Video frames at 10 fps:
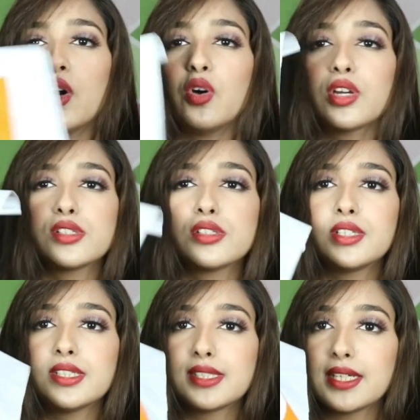Okay, so
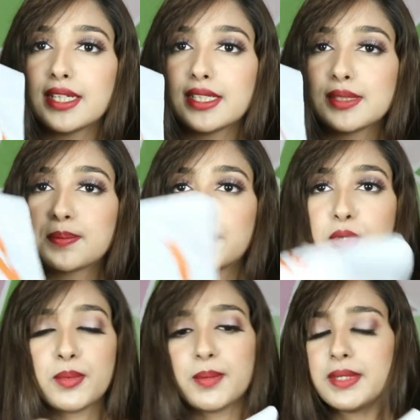this is
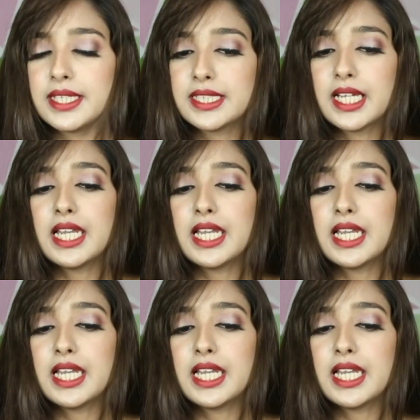probably the